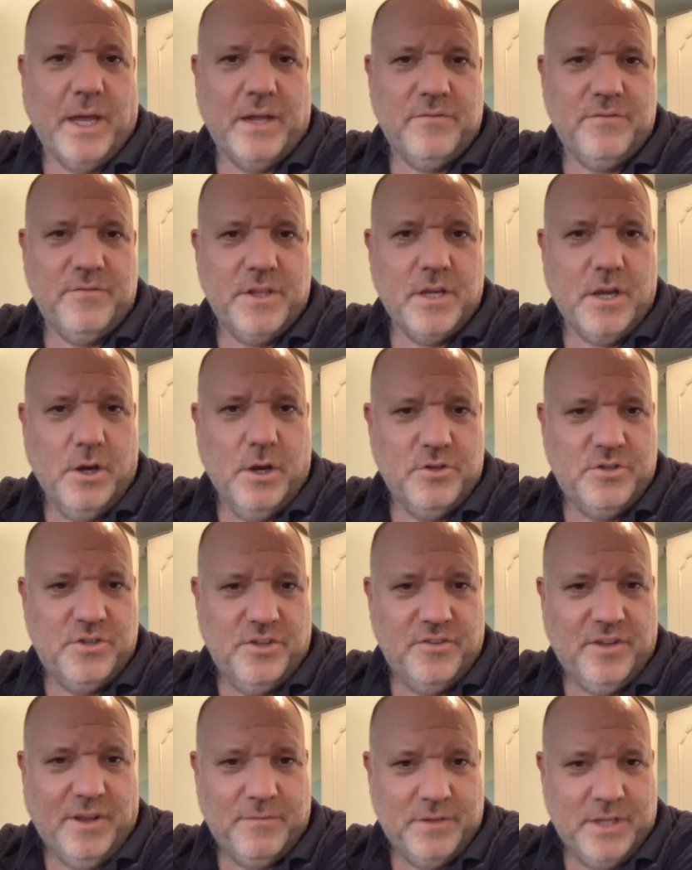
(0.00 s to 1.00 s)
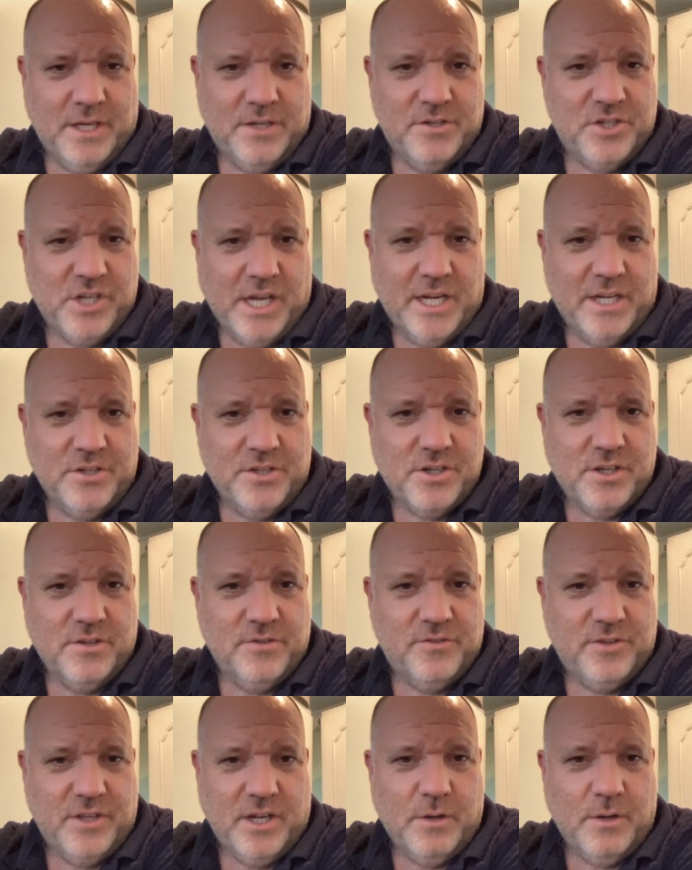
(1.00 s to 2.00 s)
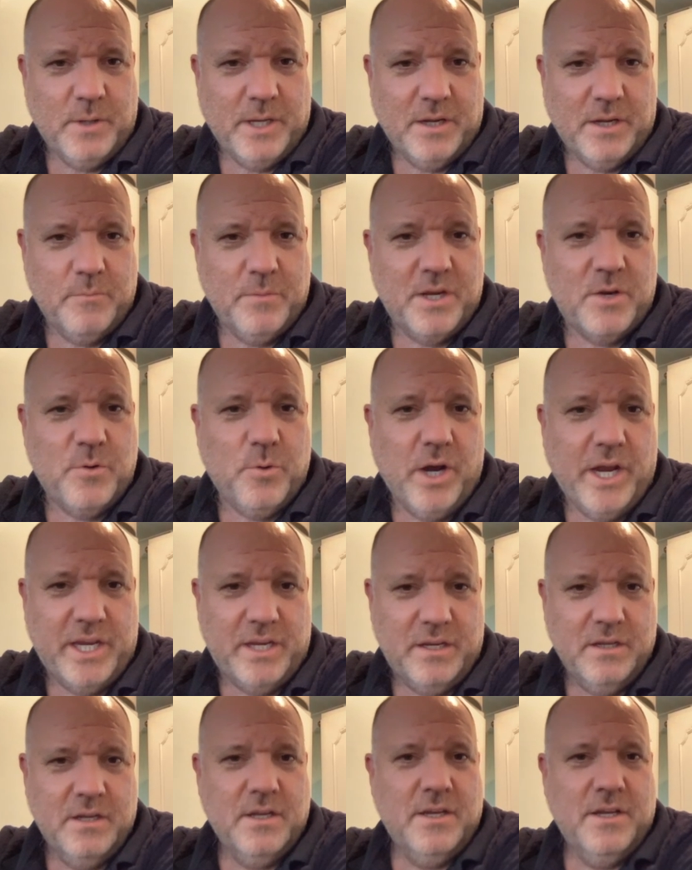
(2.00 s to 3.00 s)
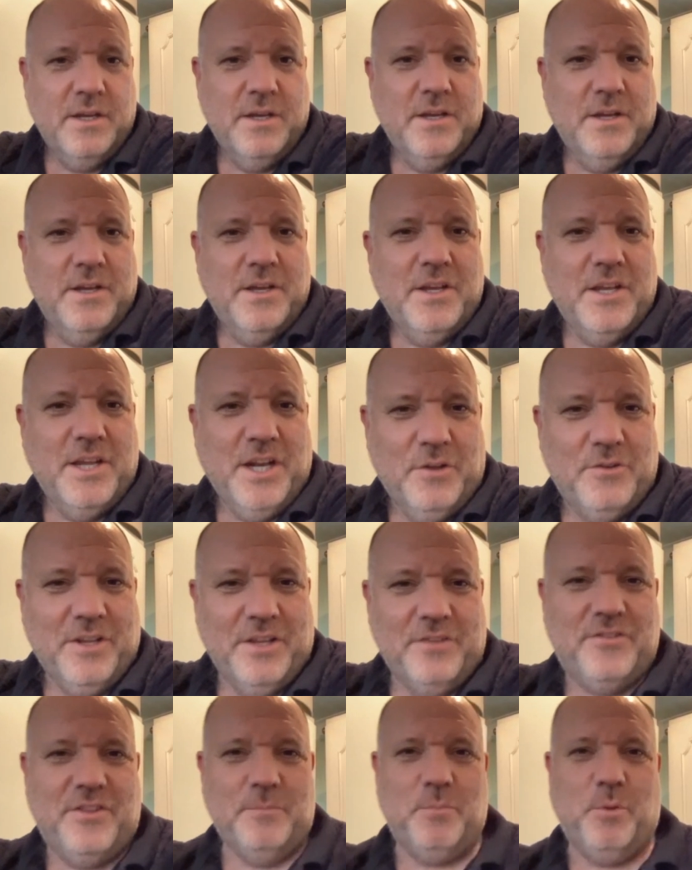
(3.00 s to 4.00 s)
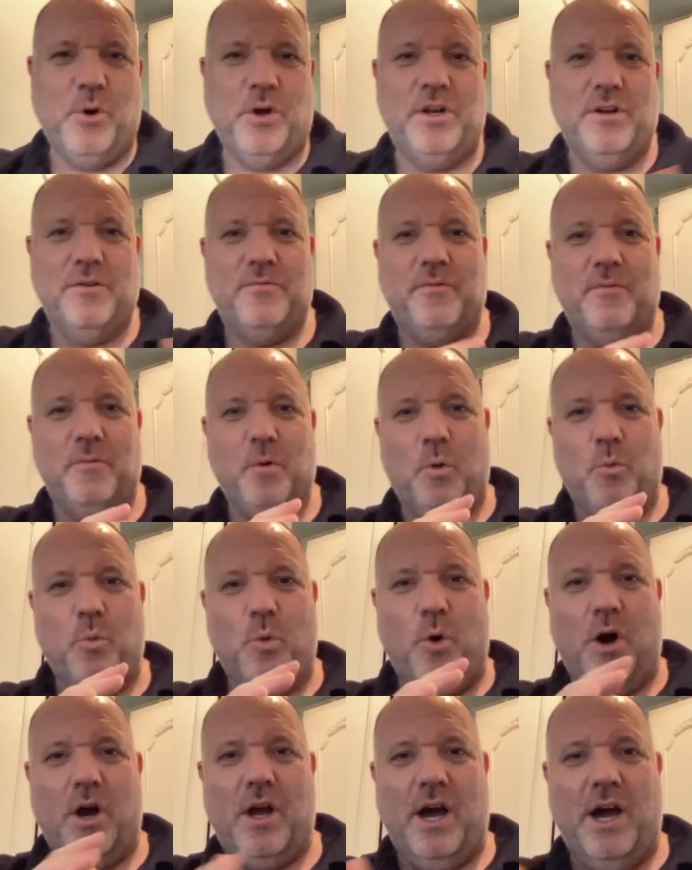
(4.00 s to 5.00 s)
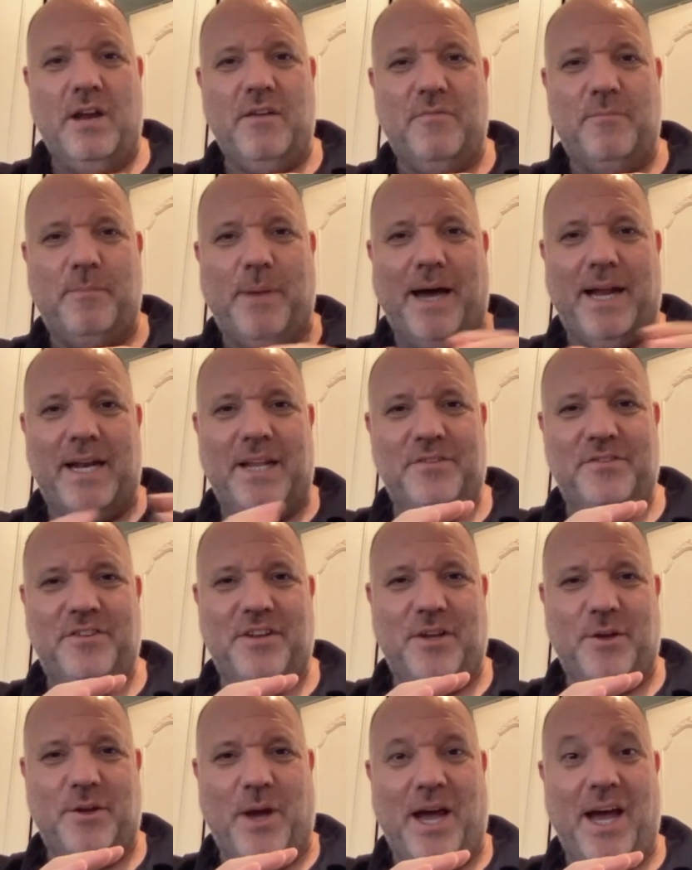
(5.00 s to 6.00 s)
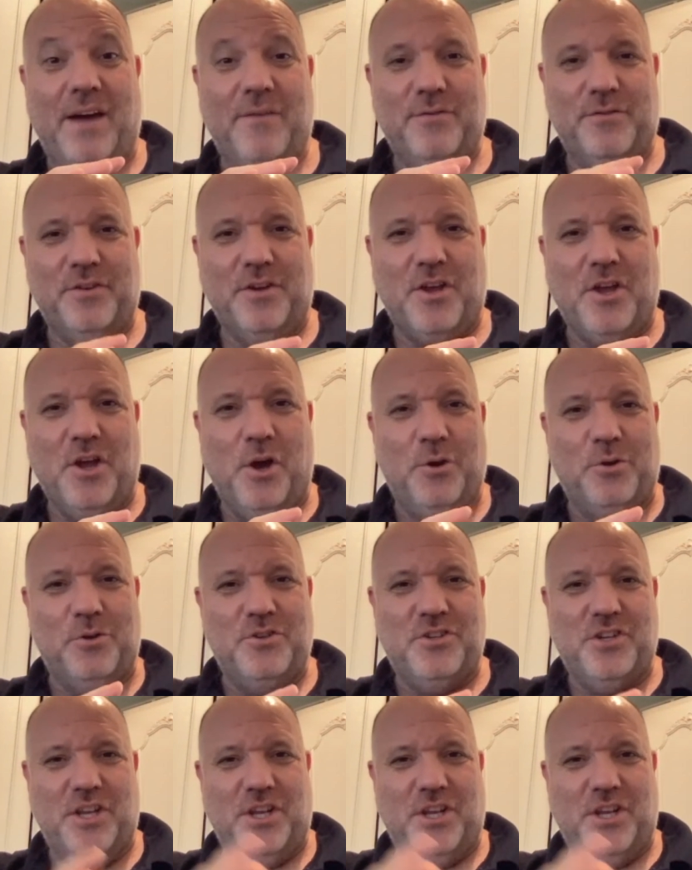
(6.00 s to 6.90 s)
envy the coaches having that challenge? Because it can be quite, it's the point of what kind of balance do you have as a coach?